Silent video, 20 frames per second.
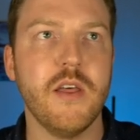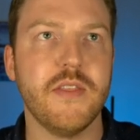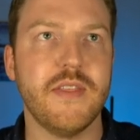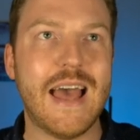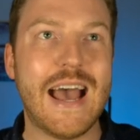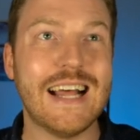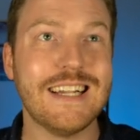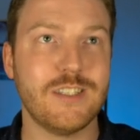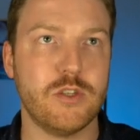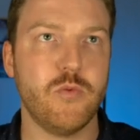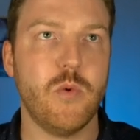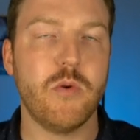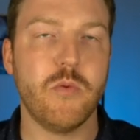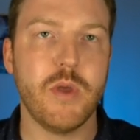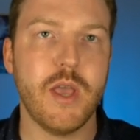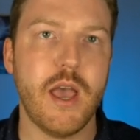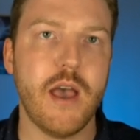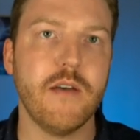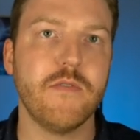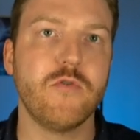that's when
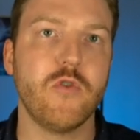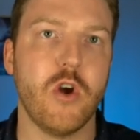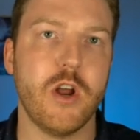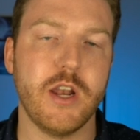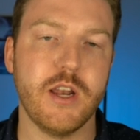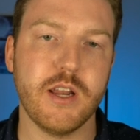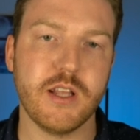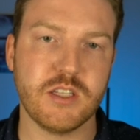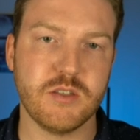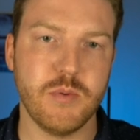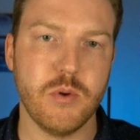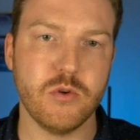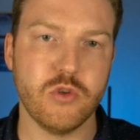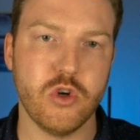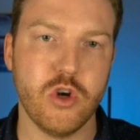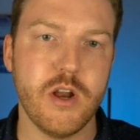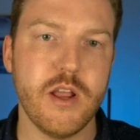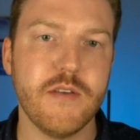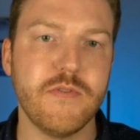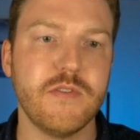we have credit
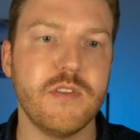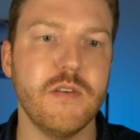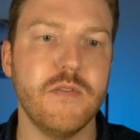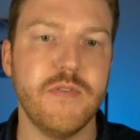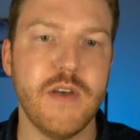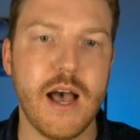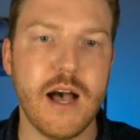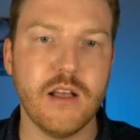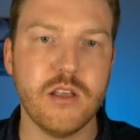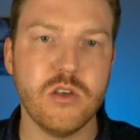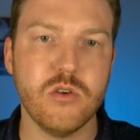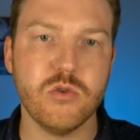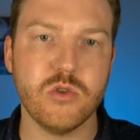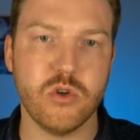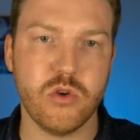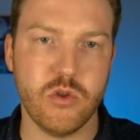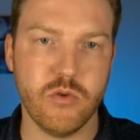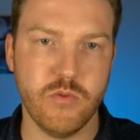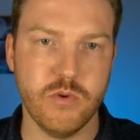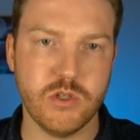exposure. If the values
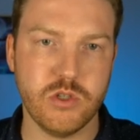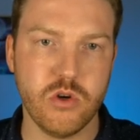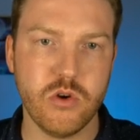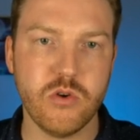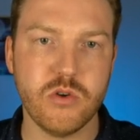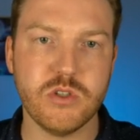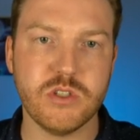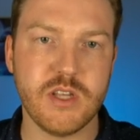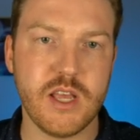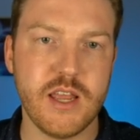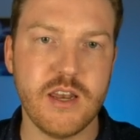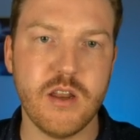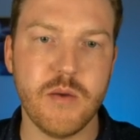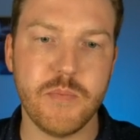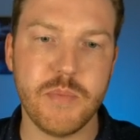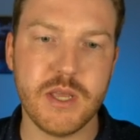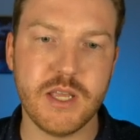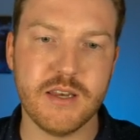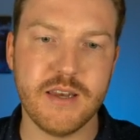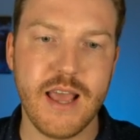or the returns end
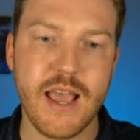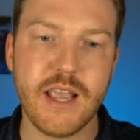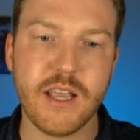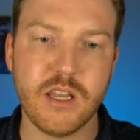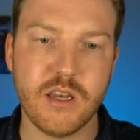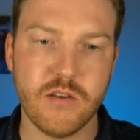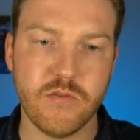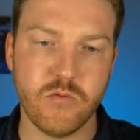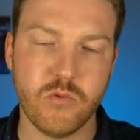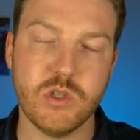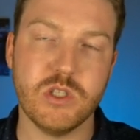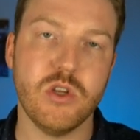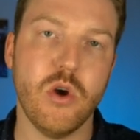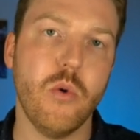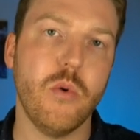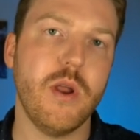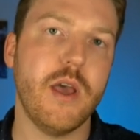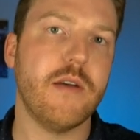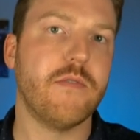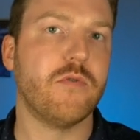up being negative, we
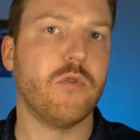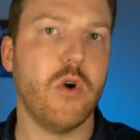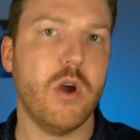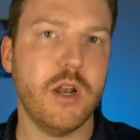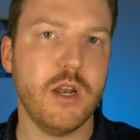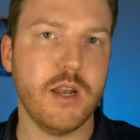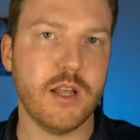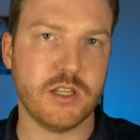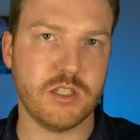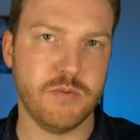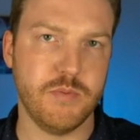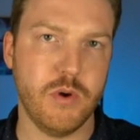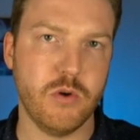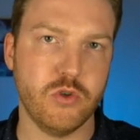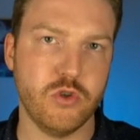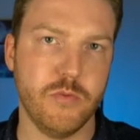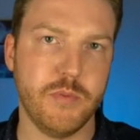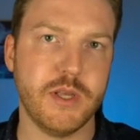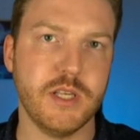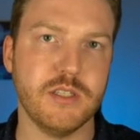don't have credit
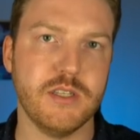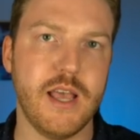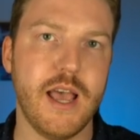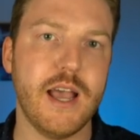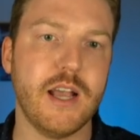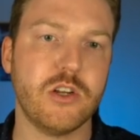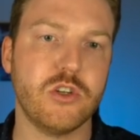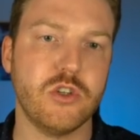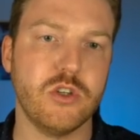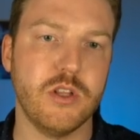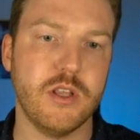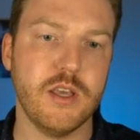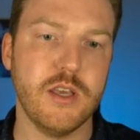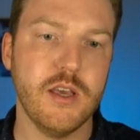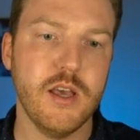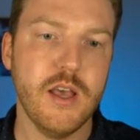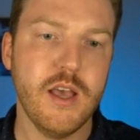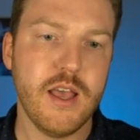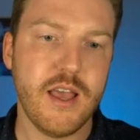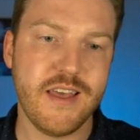exposure, because
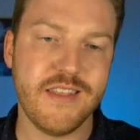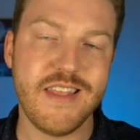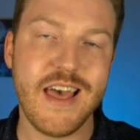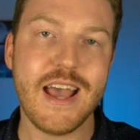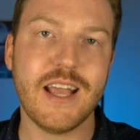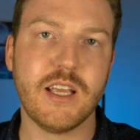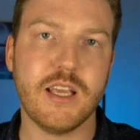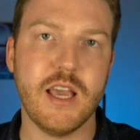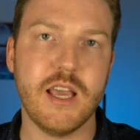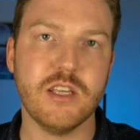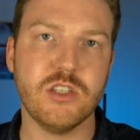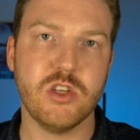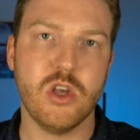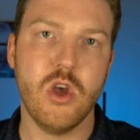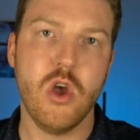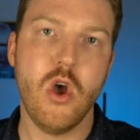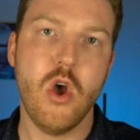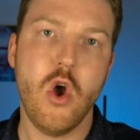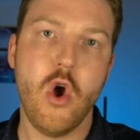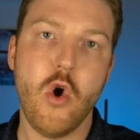actually in that
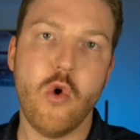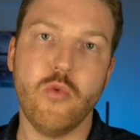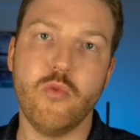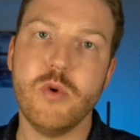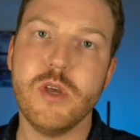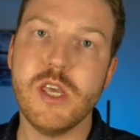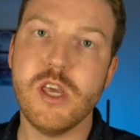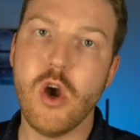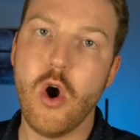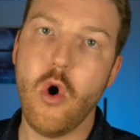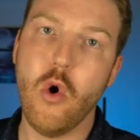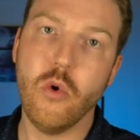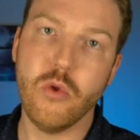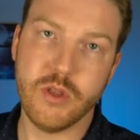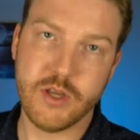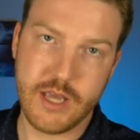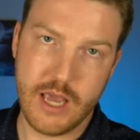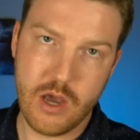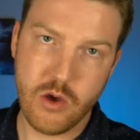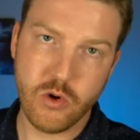case, we owe
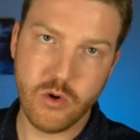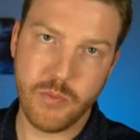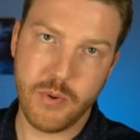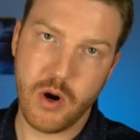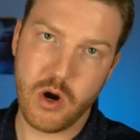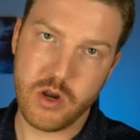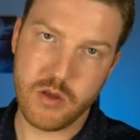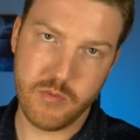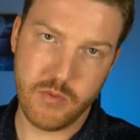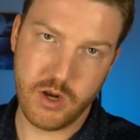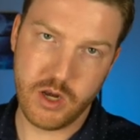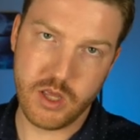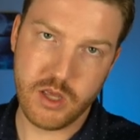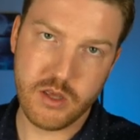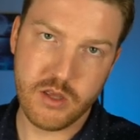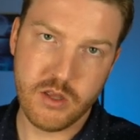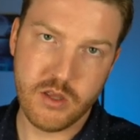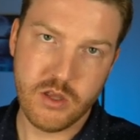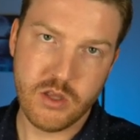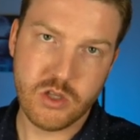the counterparty money.
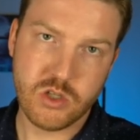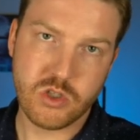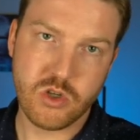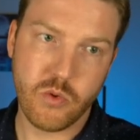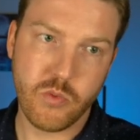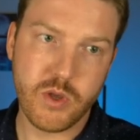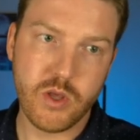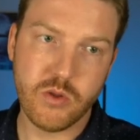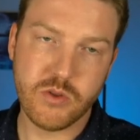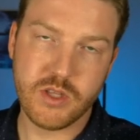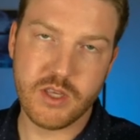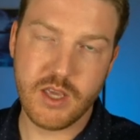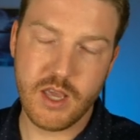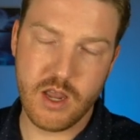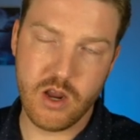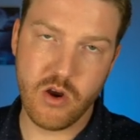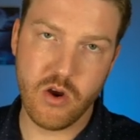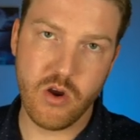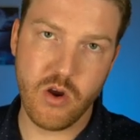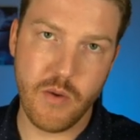So we only
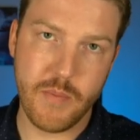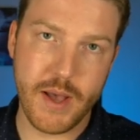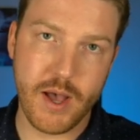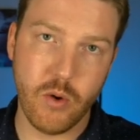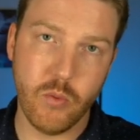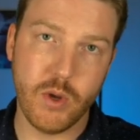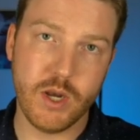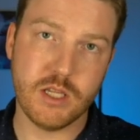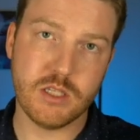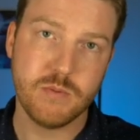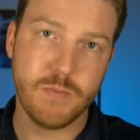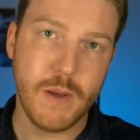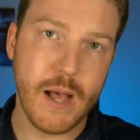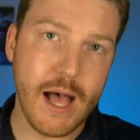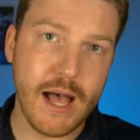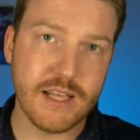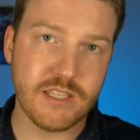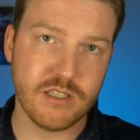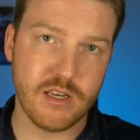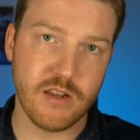care about when it's
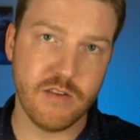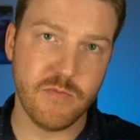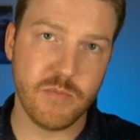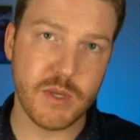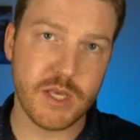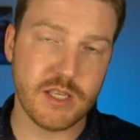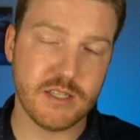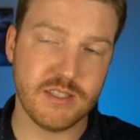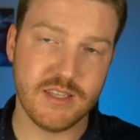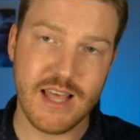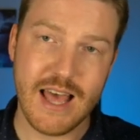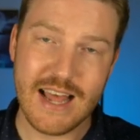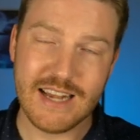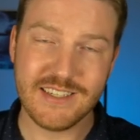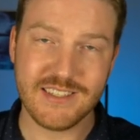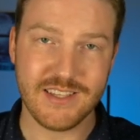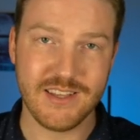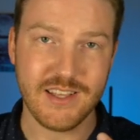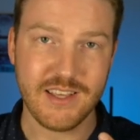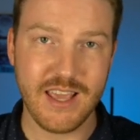positive, because
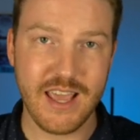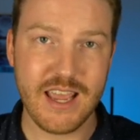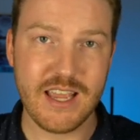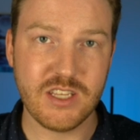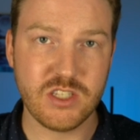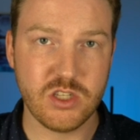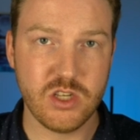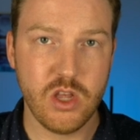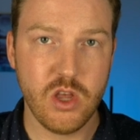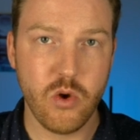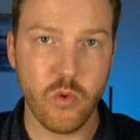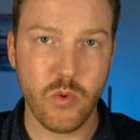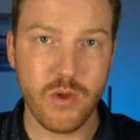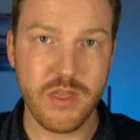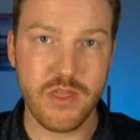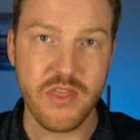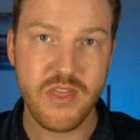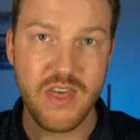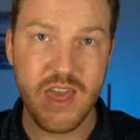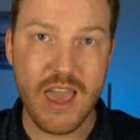that's the case
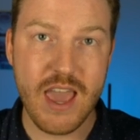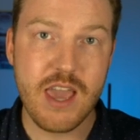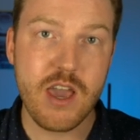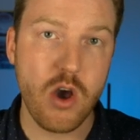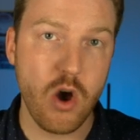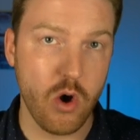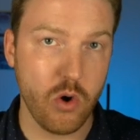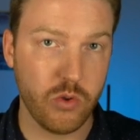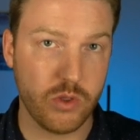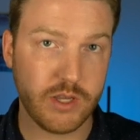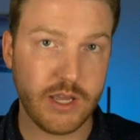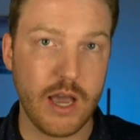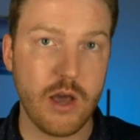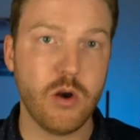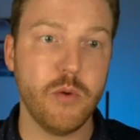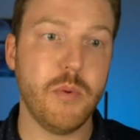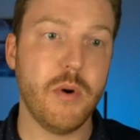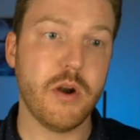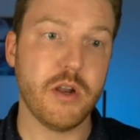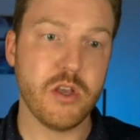when they owe, the
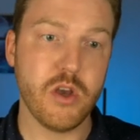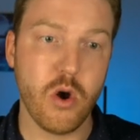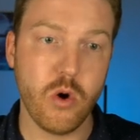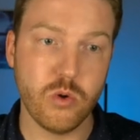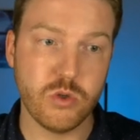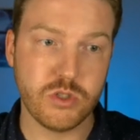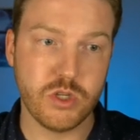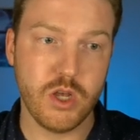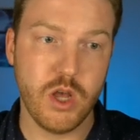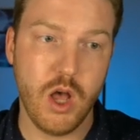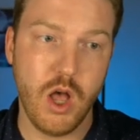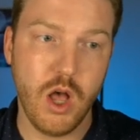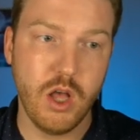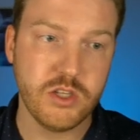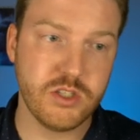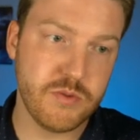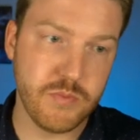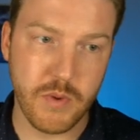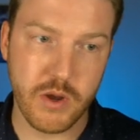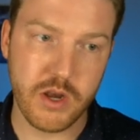counterparty owes
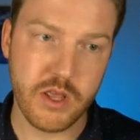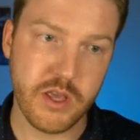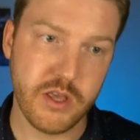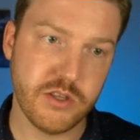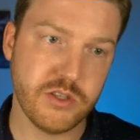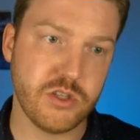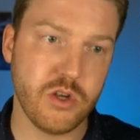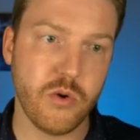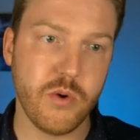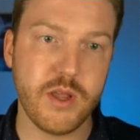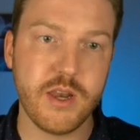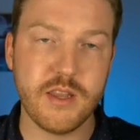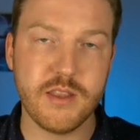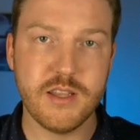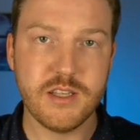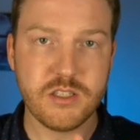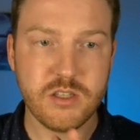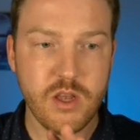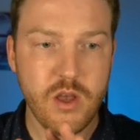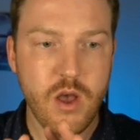us money. So in
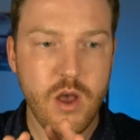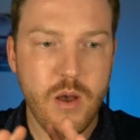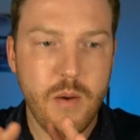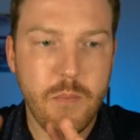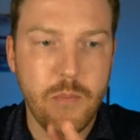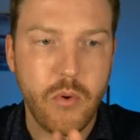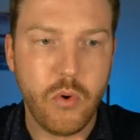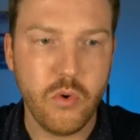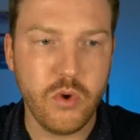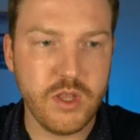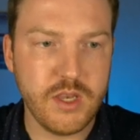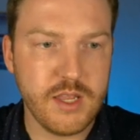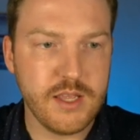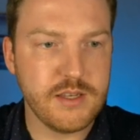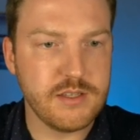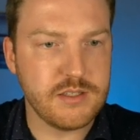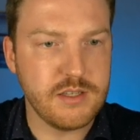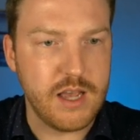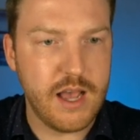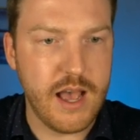this point
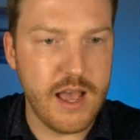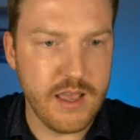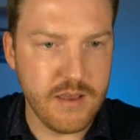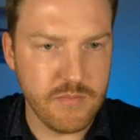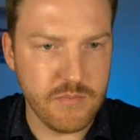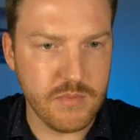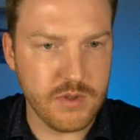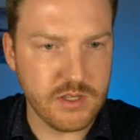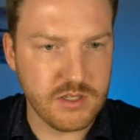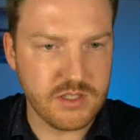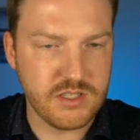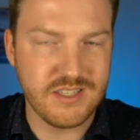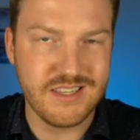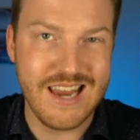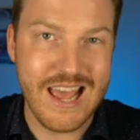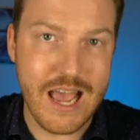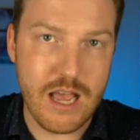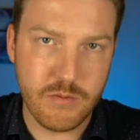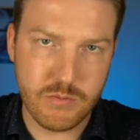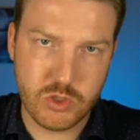in time
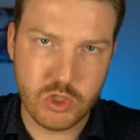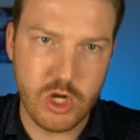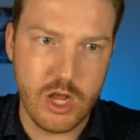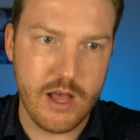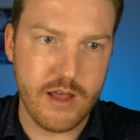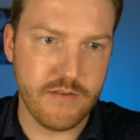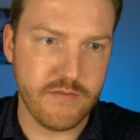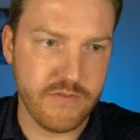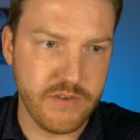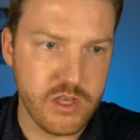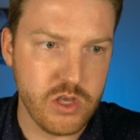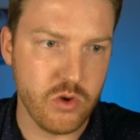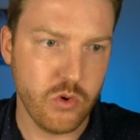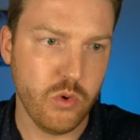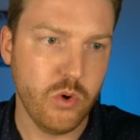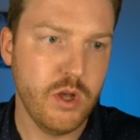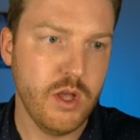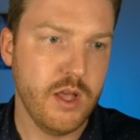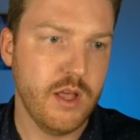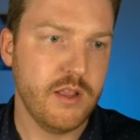snapshot
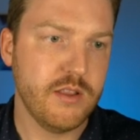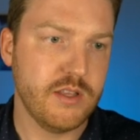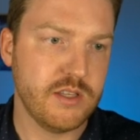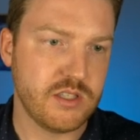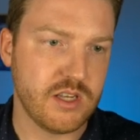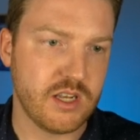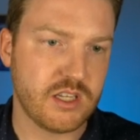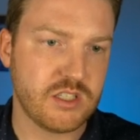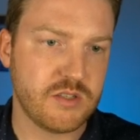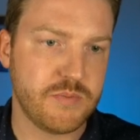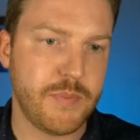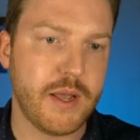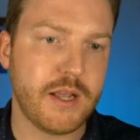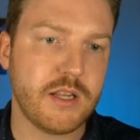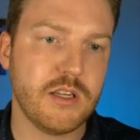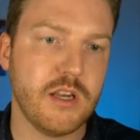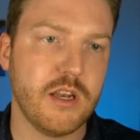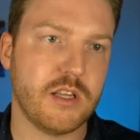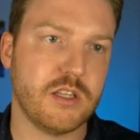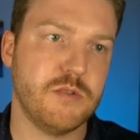view, this
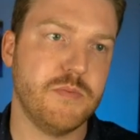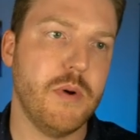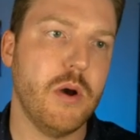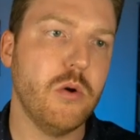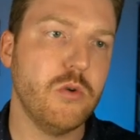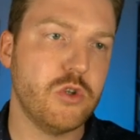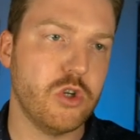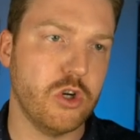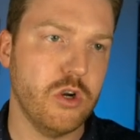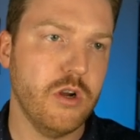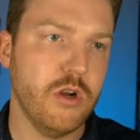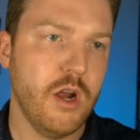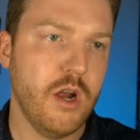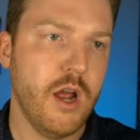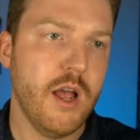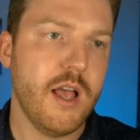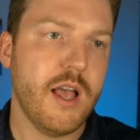expected exposure